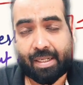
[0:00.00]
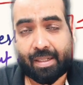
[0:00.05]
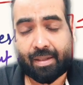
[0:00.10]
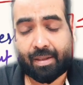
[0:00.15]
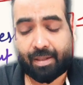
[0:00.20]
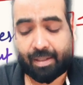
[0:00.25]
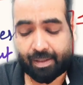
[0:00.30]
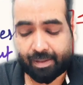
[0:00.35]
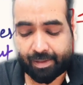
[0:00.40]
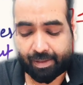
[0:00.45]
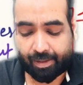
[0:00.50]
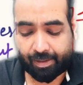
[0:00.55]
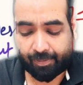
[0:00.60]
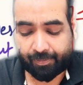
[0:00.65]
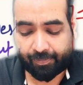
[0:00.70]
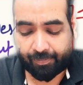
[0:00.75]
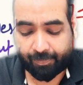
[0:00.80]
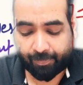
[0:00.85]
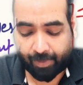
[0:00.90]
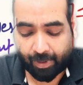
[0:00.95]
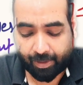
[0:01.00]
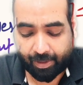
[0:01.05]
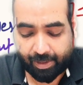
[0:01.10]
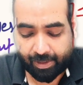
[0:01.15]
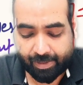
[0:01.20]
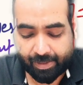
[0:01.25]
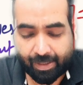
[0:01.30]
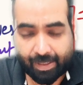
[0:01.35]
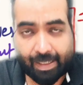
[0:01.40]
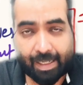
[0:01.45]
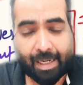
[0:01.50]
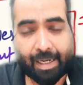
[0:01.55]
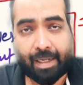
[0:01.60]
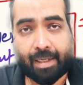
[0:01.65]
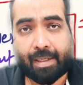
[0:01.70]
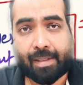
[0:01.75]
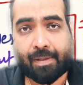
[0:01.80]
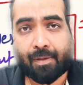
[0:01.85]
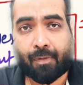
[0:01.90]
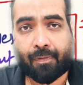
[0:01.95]
This
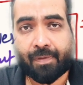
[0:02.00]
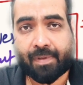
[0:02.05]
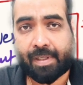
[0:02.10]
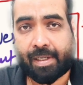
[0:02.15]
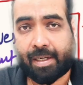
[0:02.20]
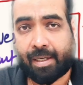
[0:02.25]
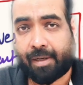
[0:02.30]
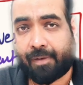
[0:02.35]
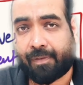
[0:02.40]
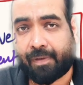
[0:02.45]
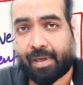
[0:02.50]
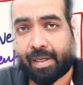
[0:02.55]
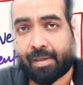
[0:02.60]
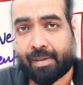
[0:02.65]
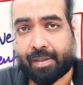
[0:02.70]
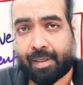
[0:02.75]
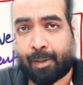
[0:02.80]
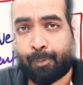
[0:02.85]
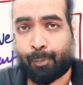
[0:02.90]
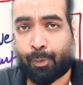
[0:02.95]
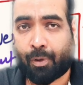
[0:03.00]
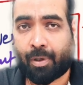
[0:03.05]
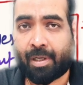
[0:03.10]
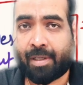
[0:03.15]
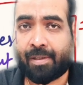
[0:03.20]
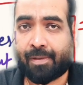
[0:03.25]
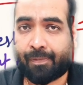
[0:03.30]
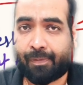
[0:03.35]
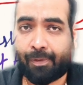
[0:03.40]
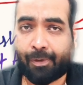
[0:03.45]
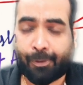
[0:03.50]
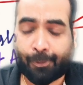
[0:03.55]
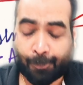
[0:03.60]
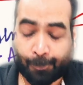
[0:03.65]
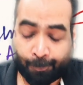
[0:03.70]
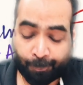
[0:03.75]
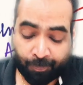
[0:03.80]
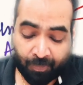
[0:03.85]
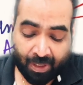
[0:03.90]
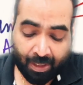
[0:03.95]
line is of significance importance for you.